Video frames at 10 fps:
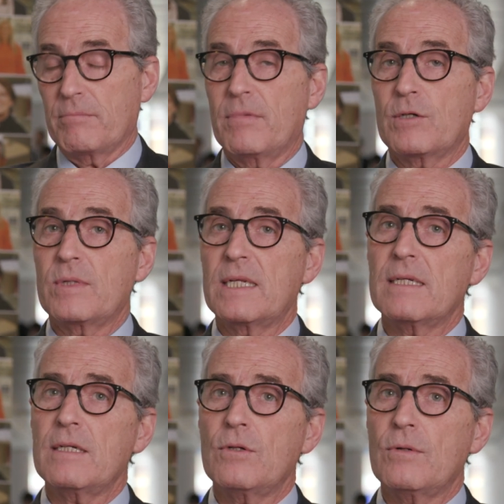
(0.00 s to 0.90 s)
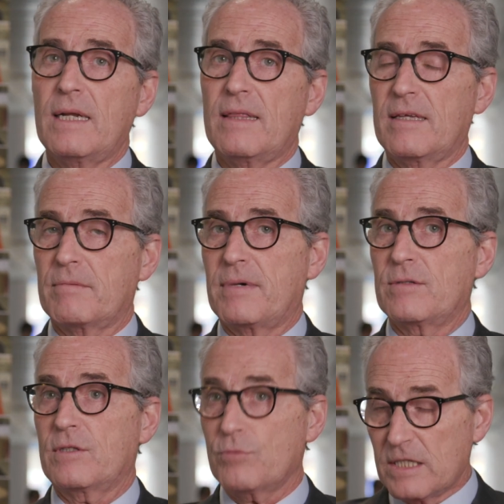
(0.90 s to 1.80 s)
But we didn't do anything
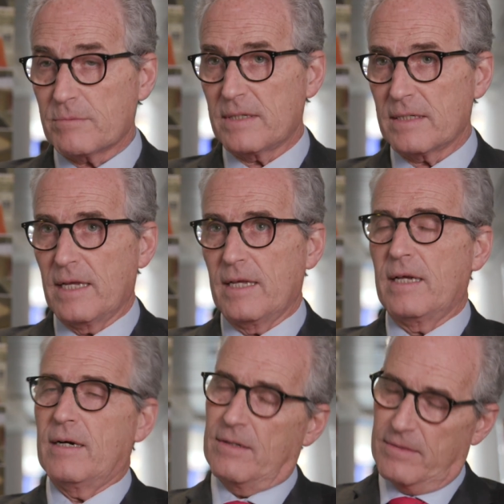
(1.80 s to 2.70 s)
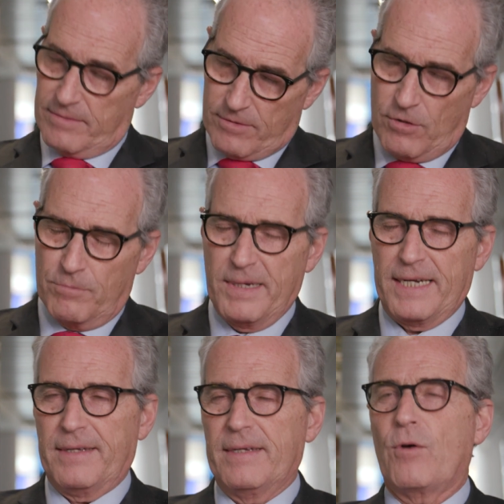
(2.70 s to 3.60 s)
about the treatment, or
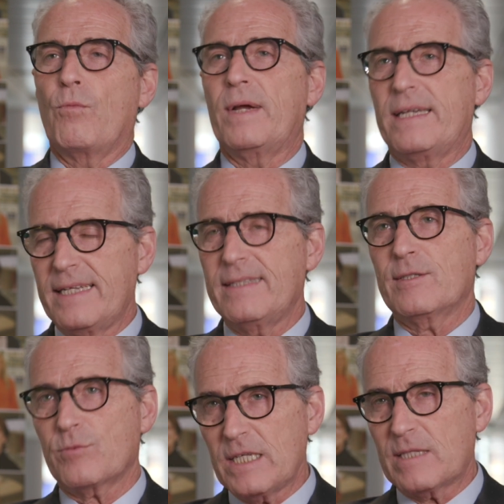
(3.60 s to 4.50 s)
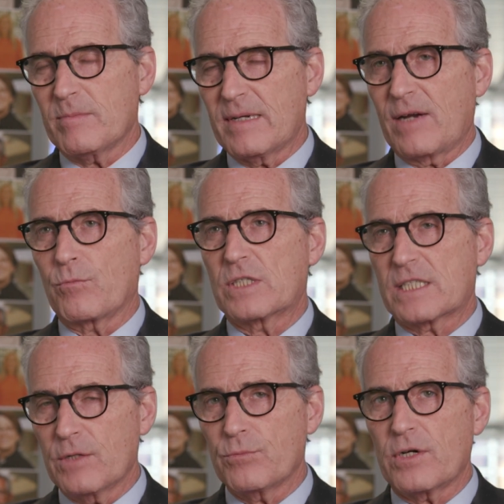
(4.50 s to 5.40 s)
better, we did the treatment and we're
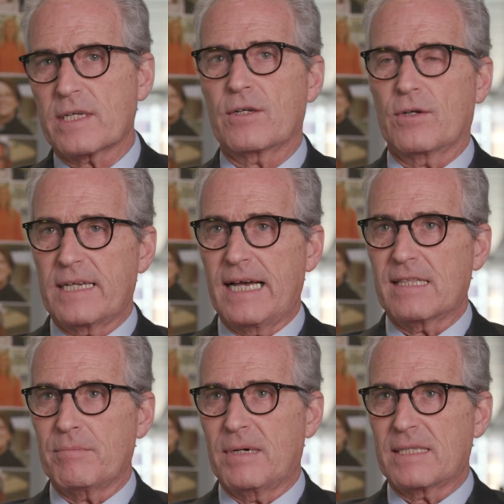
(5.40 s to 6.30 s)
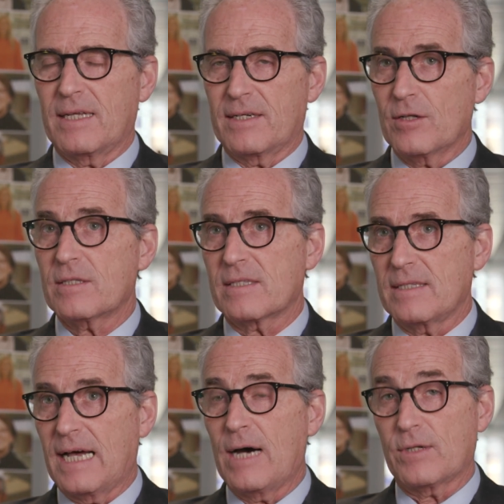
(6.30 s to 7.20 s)
still working on that, but they're not
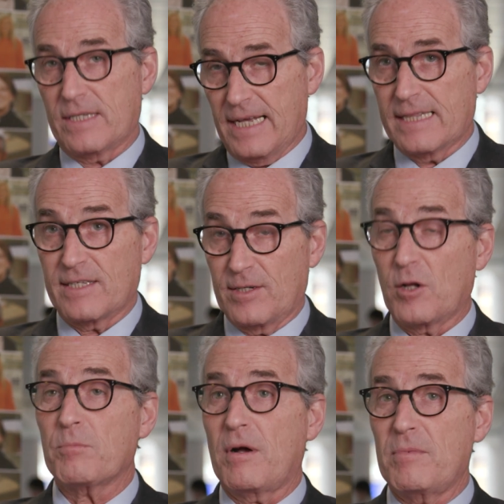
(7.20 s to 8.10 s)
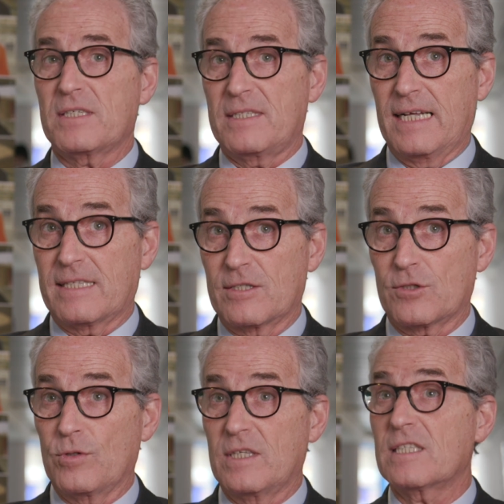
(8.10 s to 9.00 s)
out yet, they're not published yet.
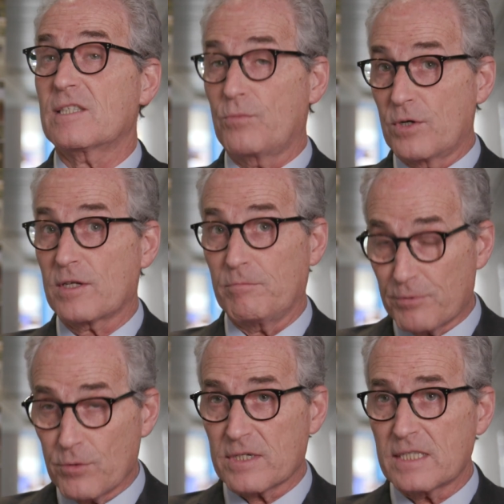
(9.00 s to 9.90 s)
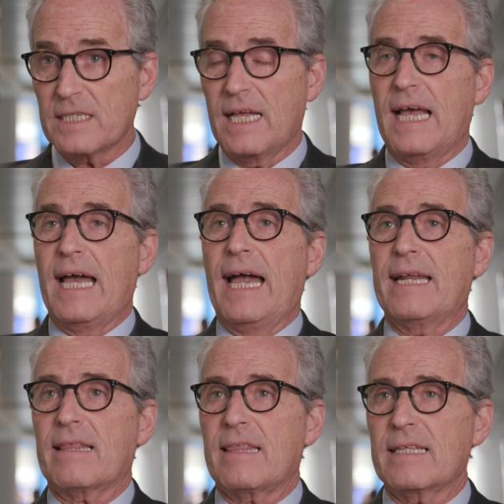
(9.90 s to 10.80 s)
So this is a work in progress,
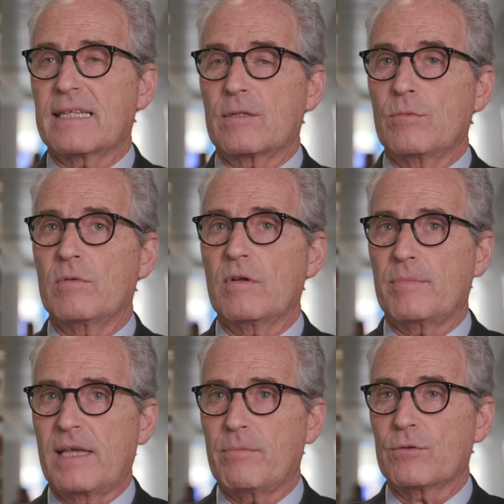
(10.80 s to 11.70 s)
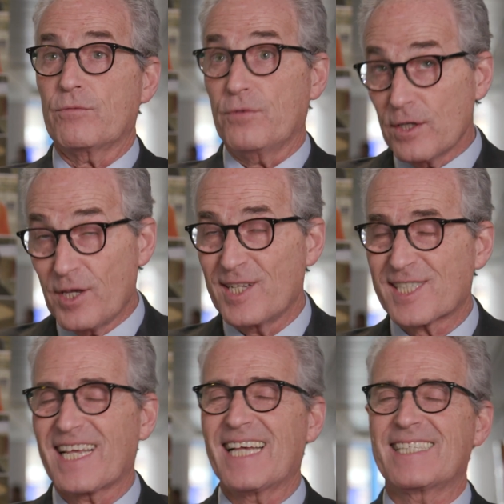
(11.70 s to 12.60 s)
and I think that we will be able to further
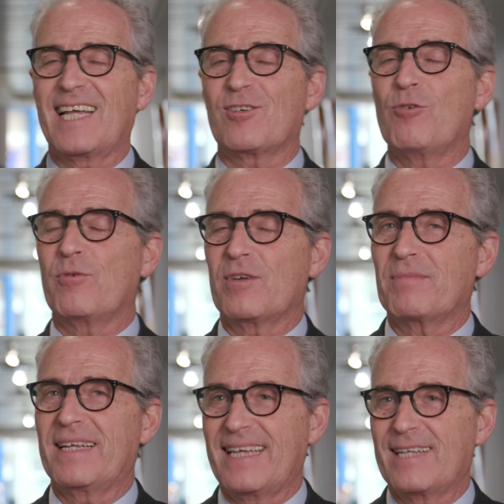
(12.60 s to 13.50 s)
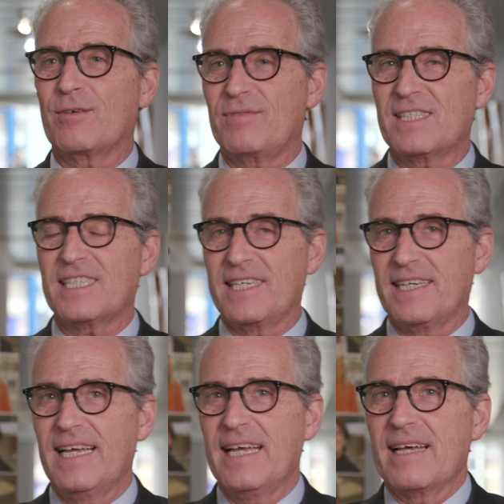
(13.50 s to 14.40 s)
discuss that hopefully by the end of this
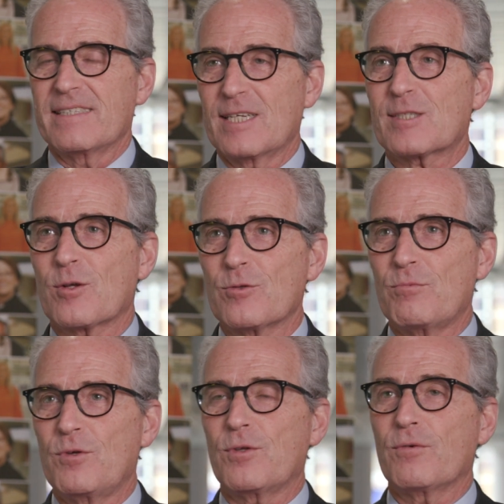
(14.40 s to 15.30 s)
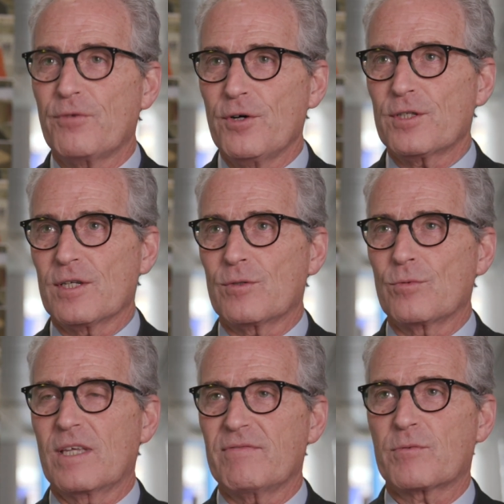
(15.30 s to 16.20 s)
year, just contributing further
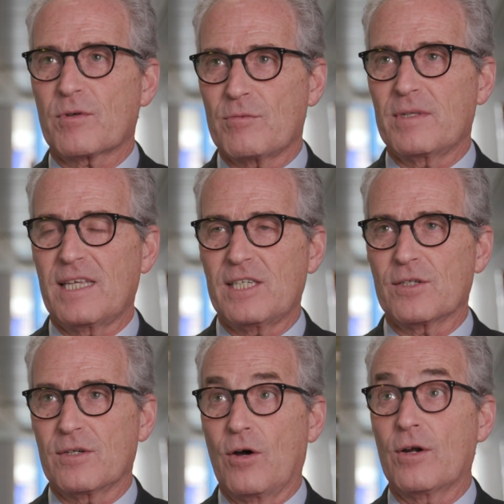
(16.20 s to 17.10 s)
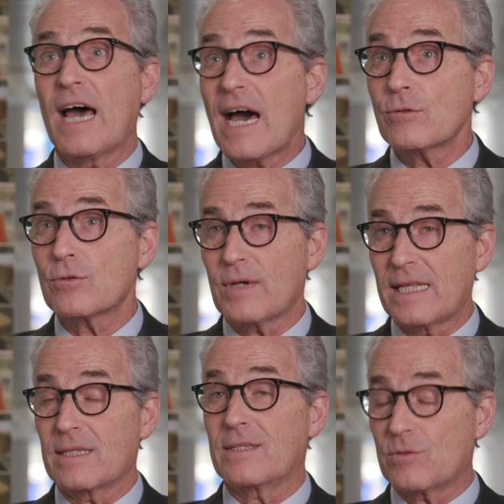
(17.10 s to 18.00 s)
to giving recommendation on how to
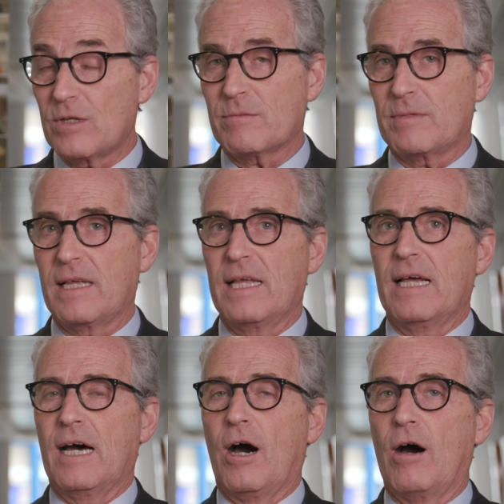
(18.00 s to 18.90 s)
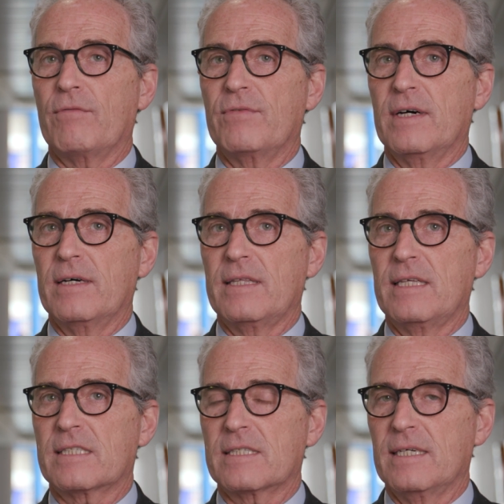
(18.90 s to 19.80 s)
handle the treatment of uh,
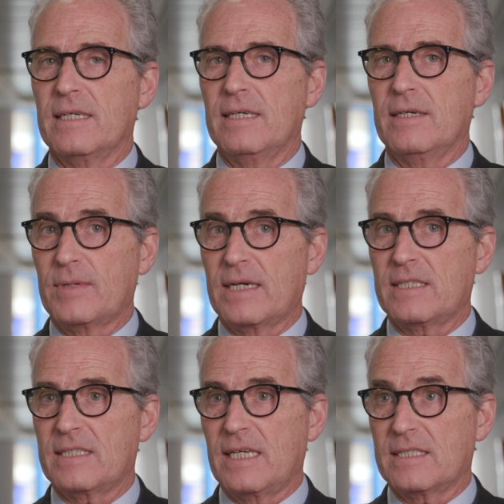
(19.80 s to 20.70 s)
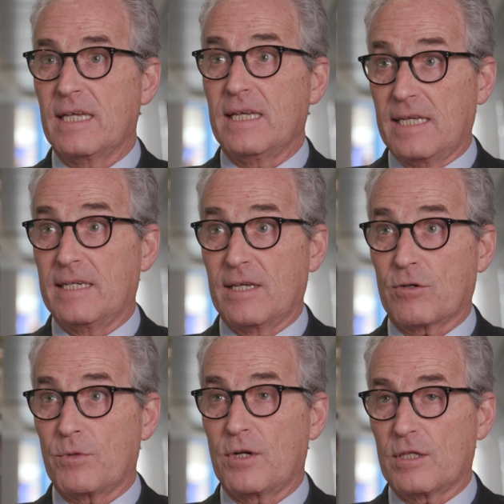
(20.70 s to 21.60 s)
this uh, uh, rare disease in the
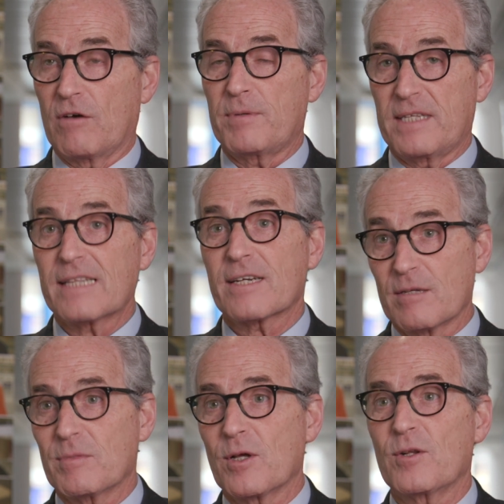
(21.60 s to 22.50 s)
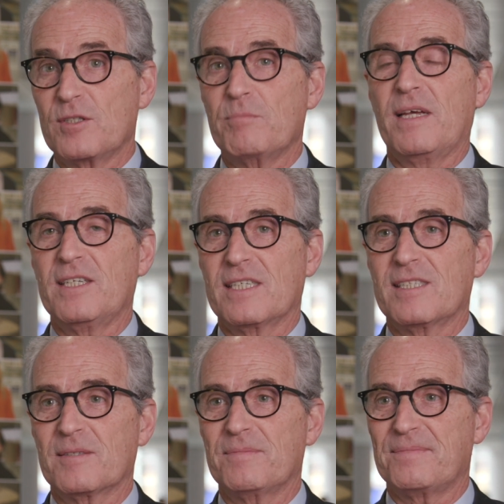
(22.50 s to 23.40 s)
community of pediatric hematology
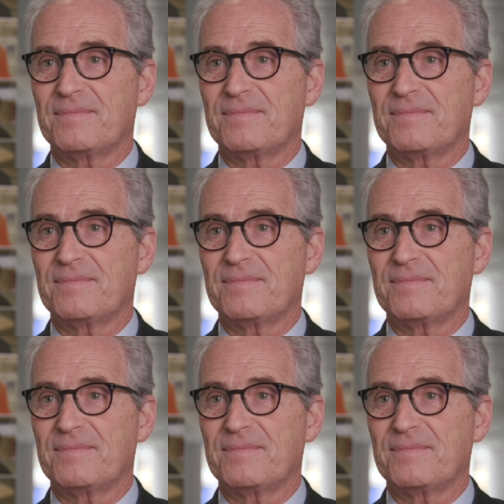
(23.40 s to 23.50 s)
patients.